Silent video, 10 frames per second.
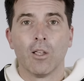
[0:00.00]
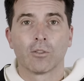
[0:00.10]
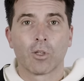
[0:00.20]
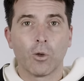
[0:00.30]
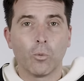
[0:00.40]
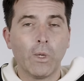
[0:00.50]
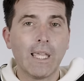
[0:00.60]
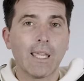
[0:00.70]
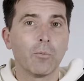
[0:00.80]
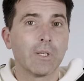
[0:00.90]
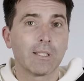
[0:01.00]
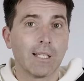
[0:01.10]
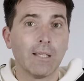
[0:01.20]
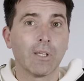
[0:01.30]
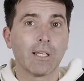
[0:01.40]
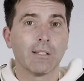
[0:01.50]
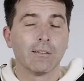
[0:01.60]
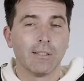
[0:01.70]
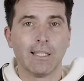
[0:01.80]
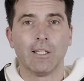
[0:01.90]
so that we can receive it
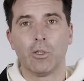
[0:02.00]
in the